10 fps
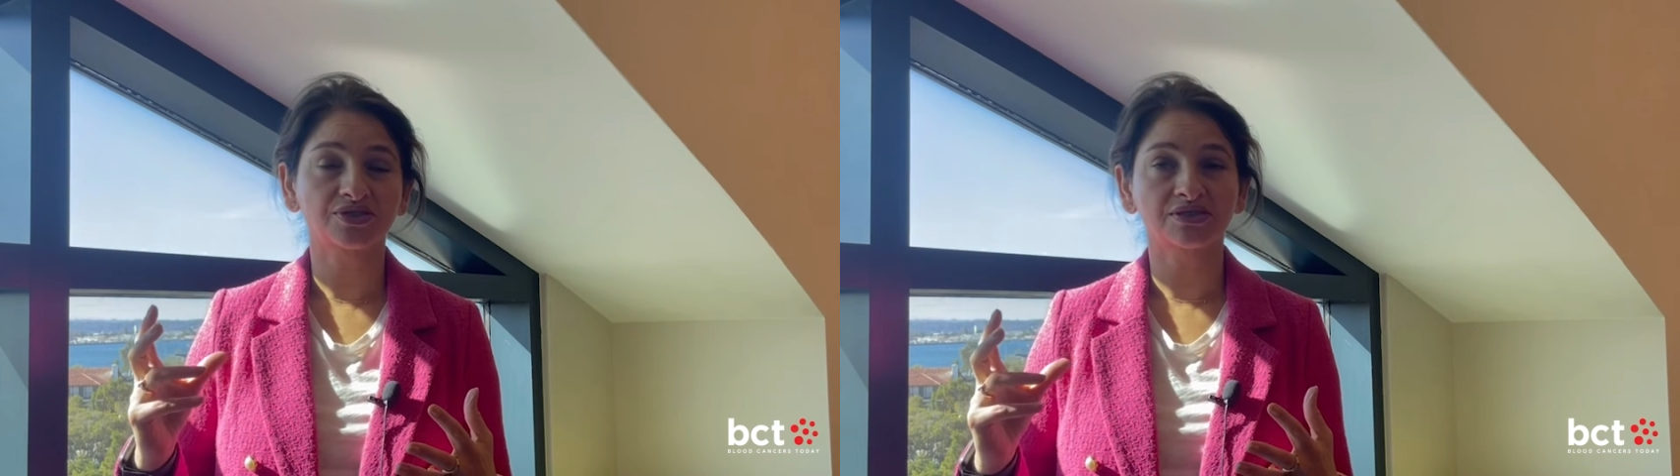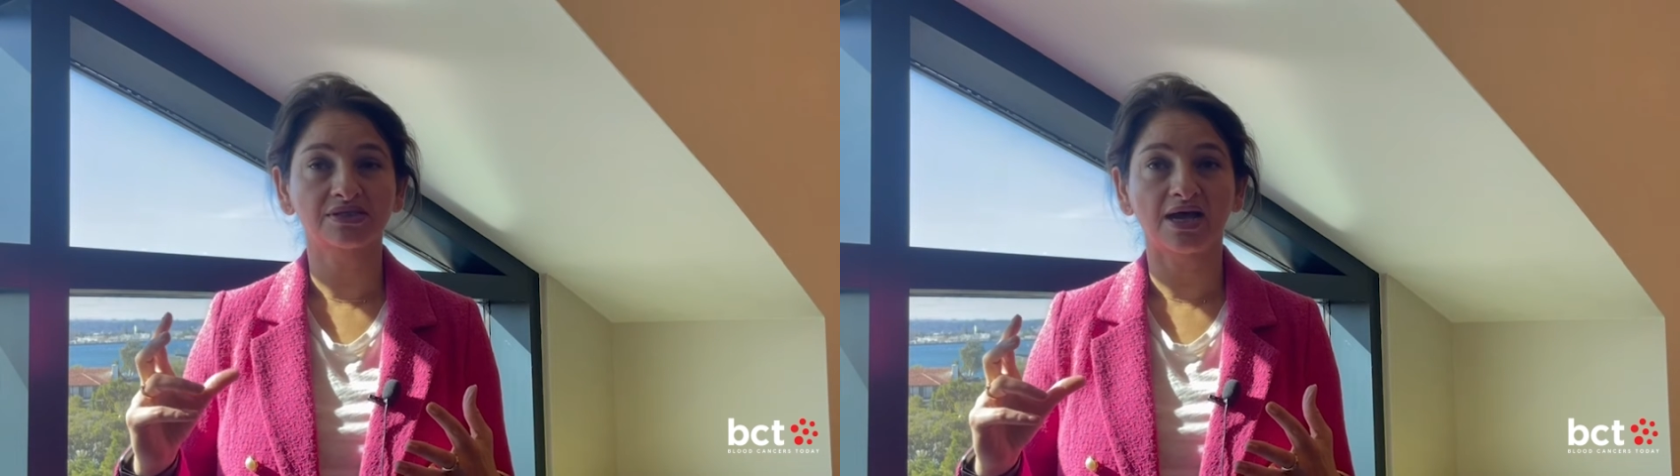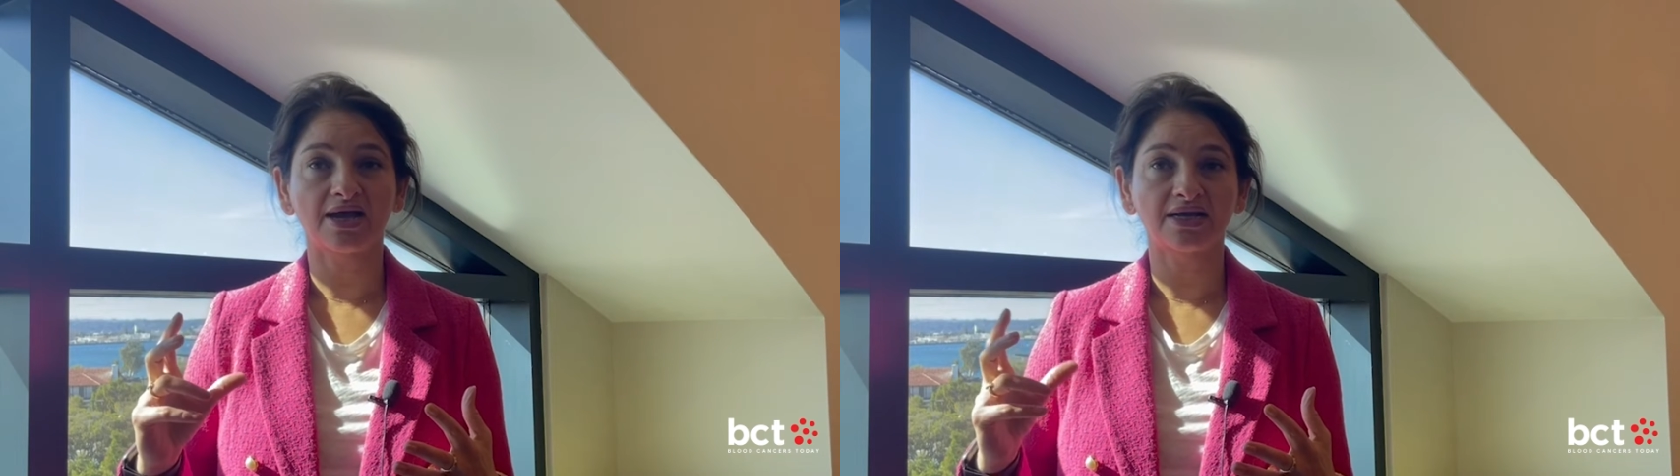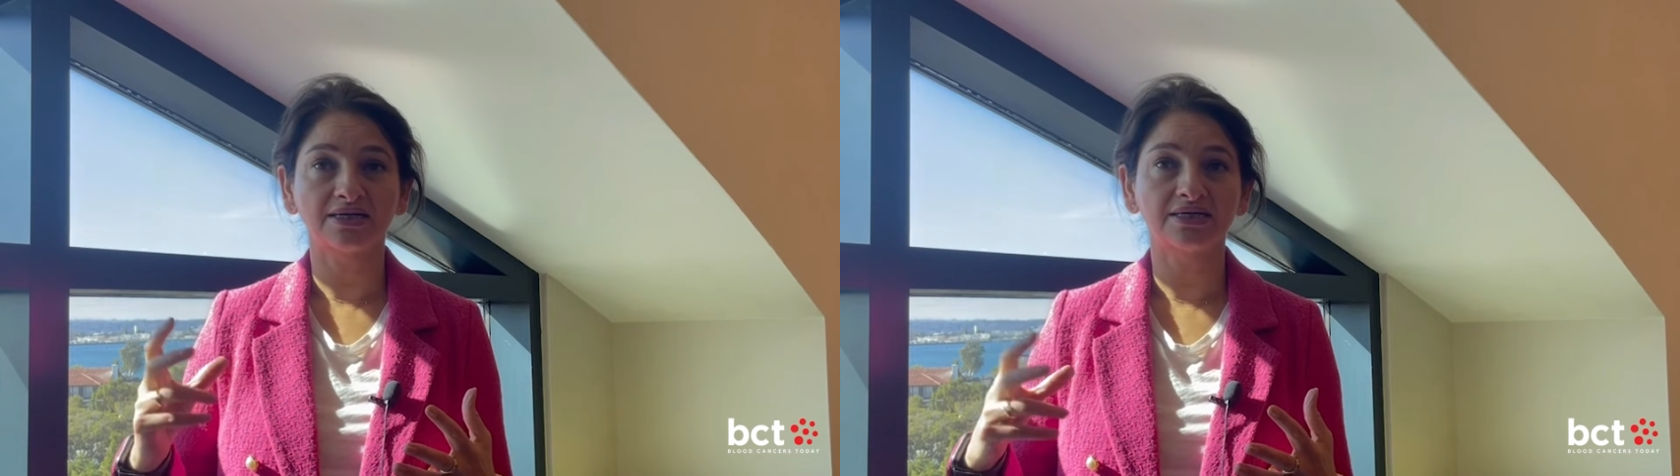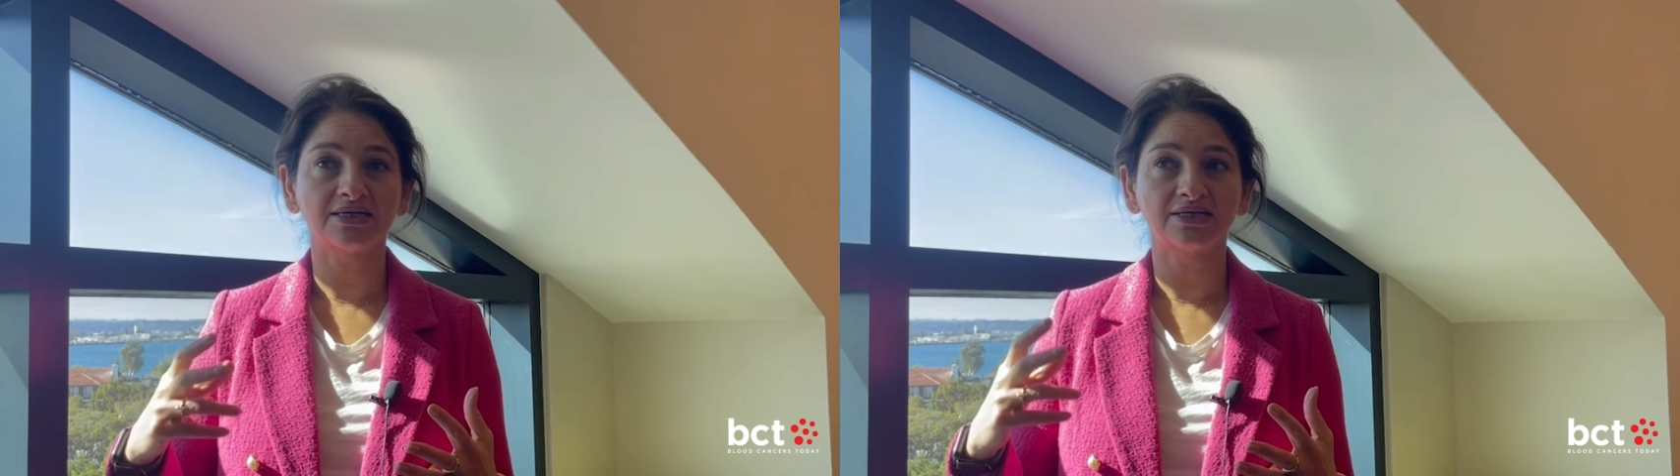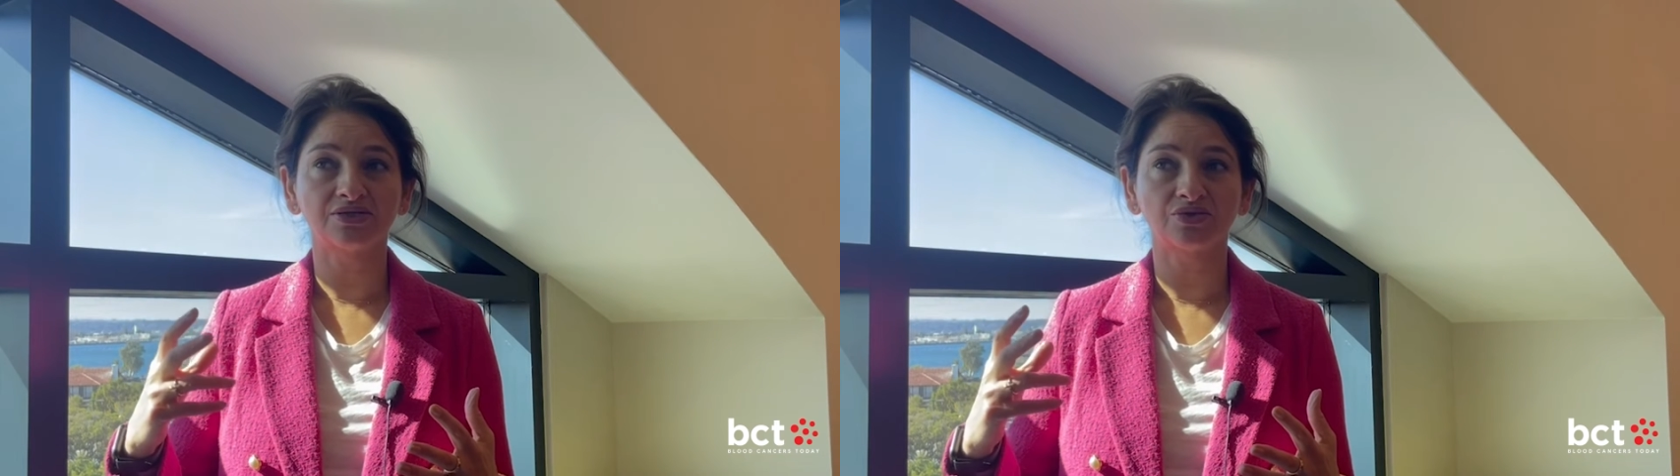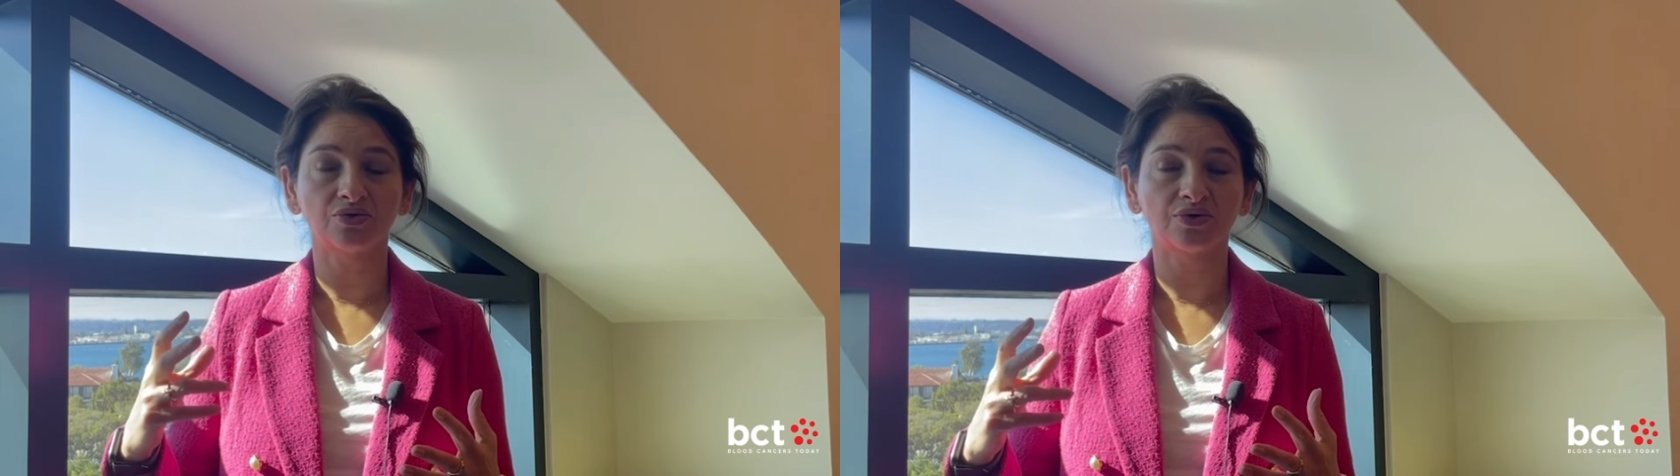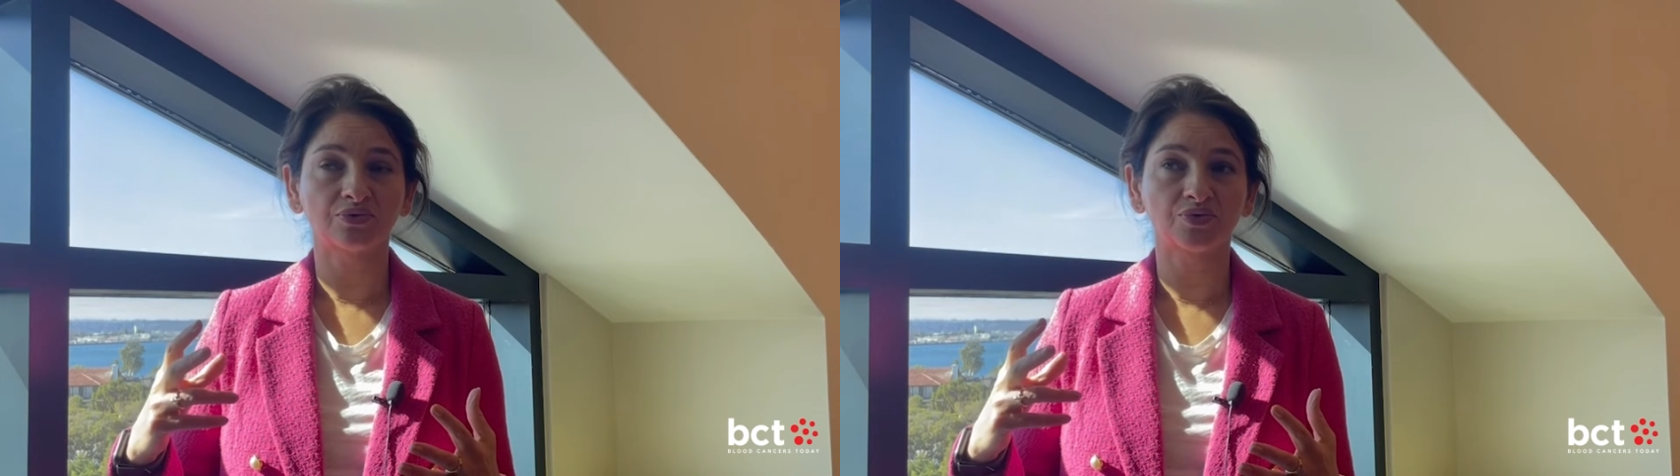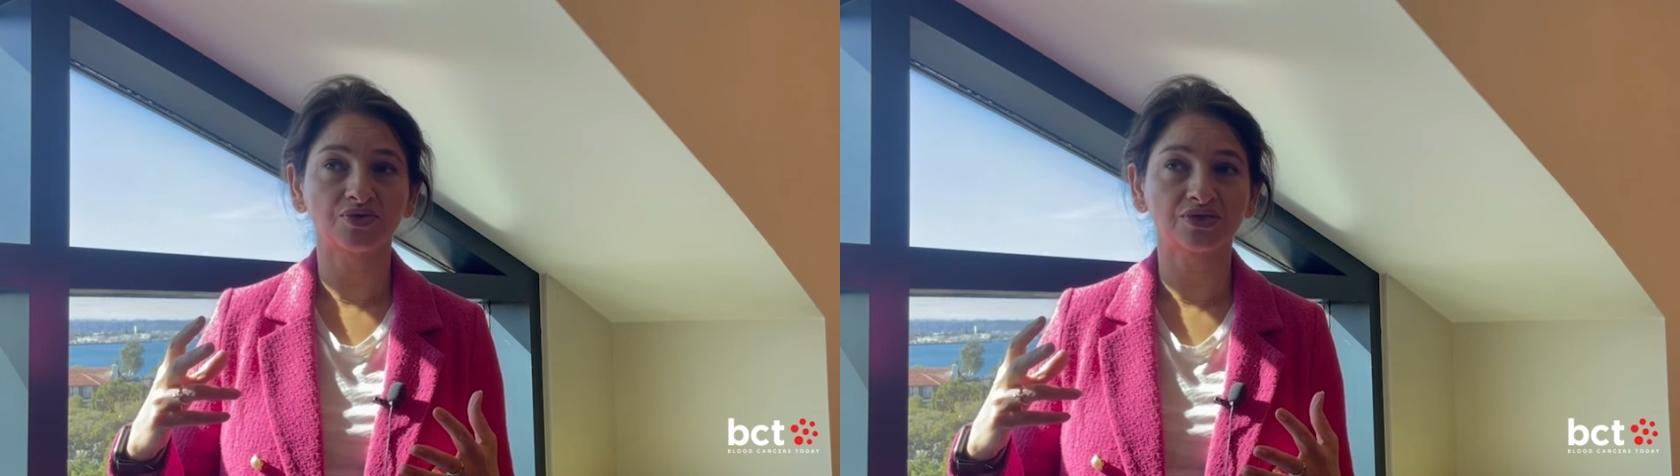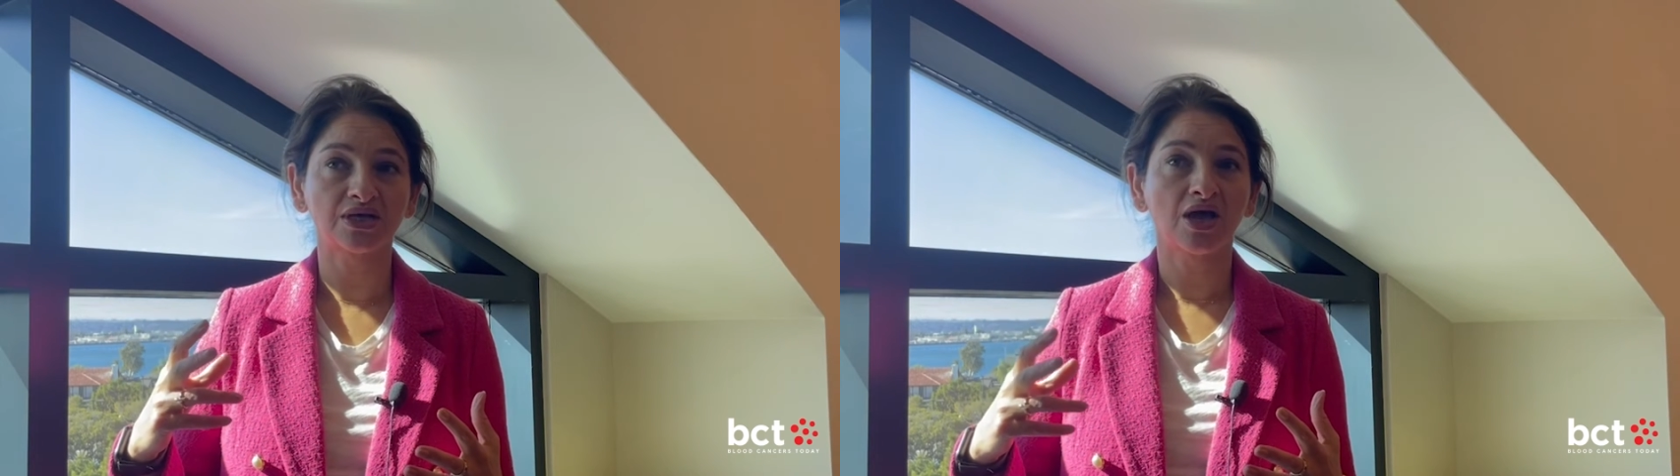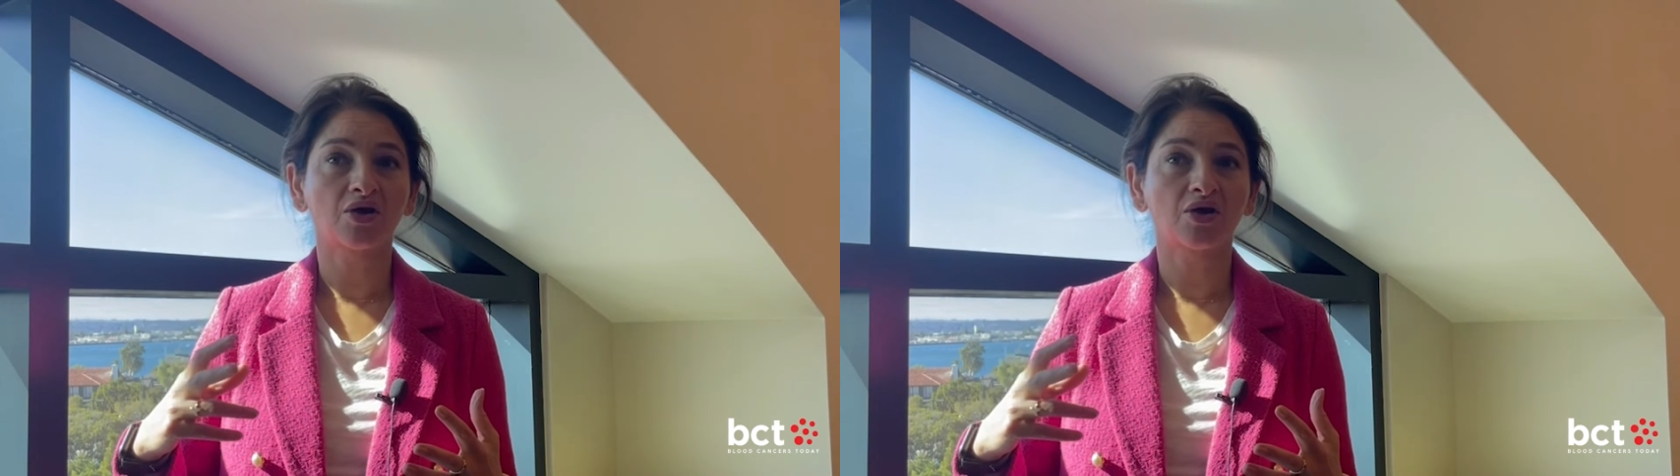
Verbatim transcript: designed is, you know, it was